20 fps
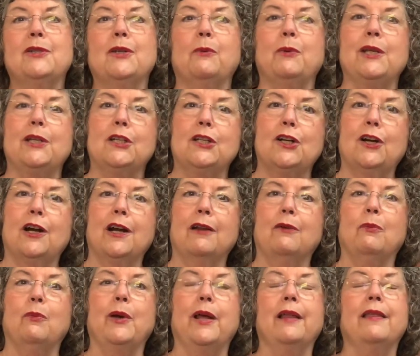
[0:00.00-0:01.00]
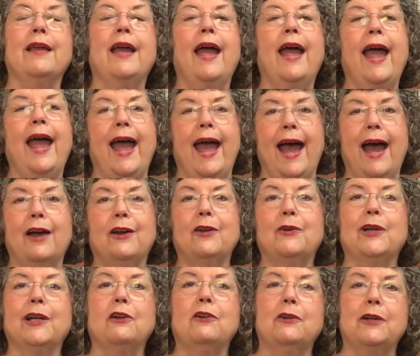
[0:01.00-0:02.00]
So we started with how to
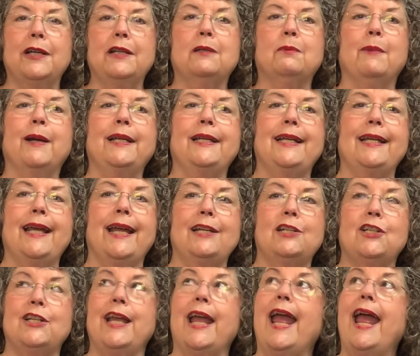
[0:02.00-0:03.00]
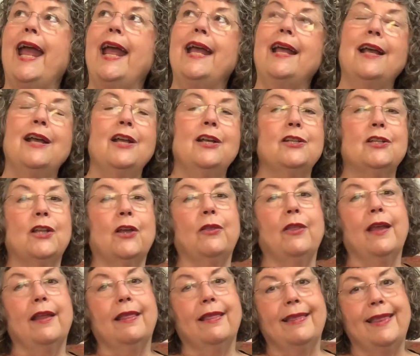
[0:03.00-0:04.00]
increase my DHEA so
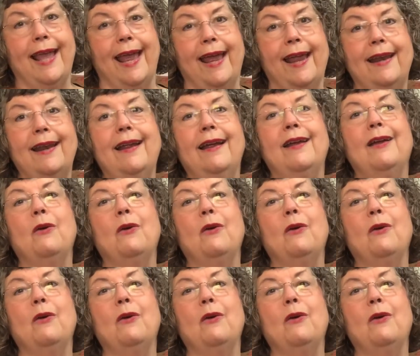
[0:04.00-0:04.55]
that then